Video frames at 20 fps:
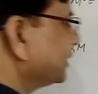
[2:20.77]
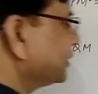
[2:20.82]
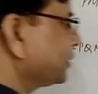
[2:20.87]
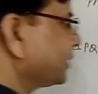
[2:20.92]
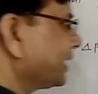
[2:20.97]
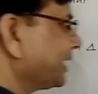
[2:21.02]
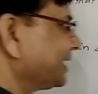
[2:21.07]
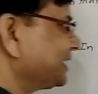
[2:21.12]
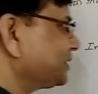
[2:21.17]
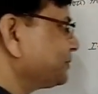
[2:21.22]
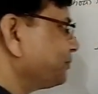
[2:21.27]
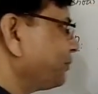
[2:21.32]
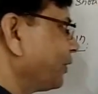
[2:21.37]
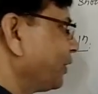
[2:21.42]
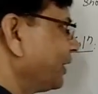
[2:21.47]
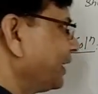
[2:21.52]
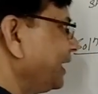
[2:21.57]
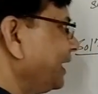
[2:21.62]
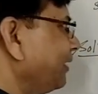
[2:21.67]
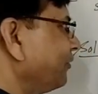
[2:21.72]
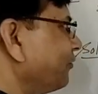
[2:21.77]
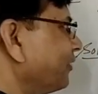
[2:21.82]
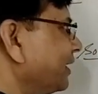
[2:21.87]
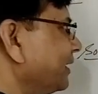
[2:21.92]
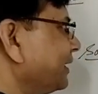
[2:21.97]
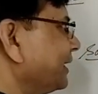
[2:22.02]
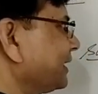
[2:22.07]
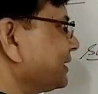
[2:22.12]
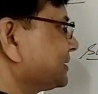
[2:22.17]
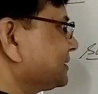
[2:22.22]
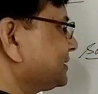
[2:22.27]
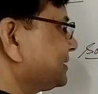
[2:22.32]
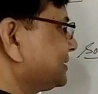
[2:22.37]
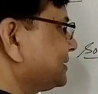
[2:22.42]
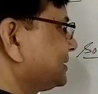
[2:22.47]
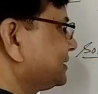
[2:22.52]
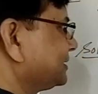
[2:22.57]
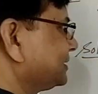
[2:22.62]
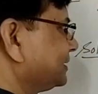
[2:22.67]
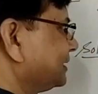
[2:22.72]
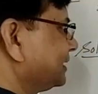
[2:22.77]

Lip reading: the corresponding vertex,